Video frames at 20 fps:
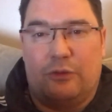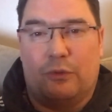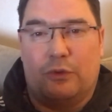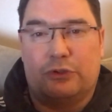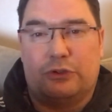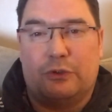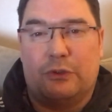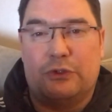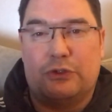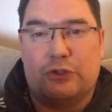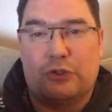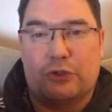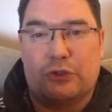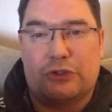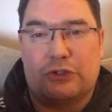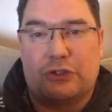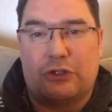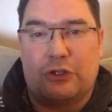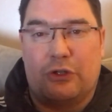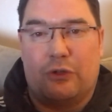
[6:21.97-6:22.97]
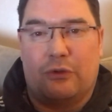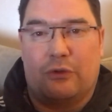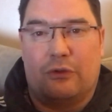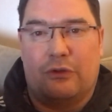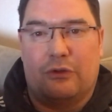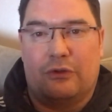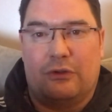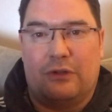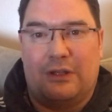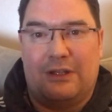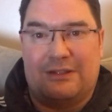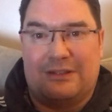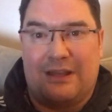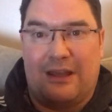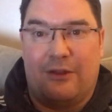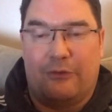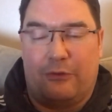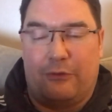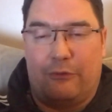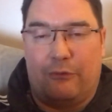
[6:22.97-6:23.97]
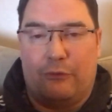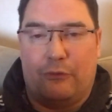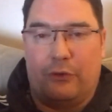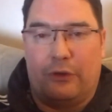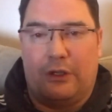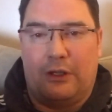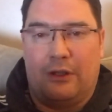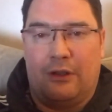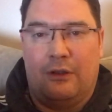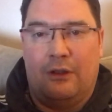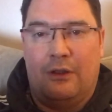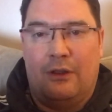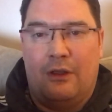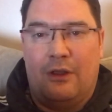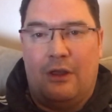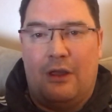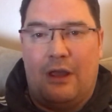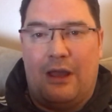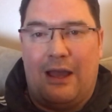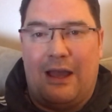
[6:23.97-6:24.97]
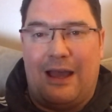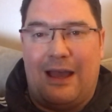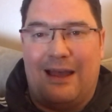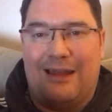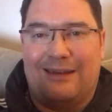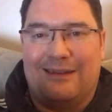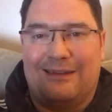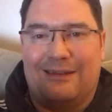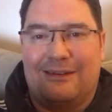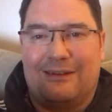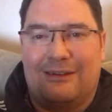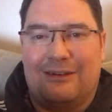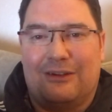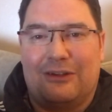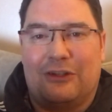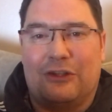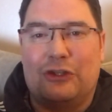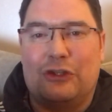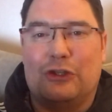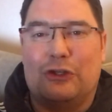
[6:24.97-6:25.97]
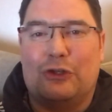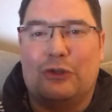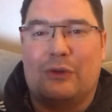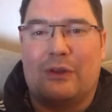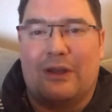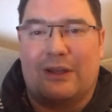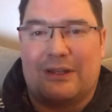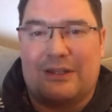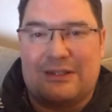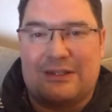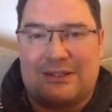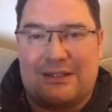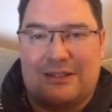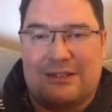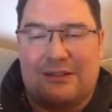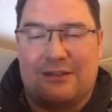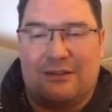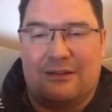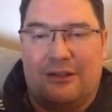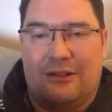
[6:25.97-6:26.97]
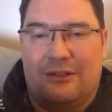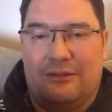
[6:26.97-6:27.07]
What do you enjoy to do that is healthy for you, and can you do that consistently?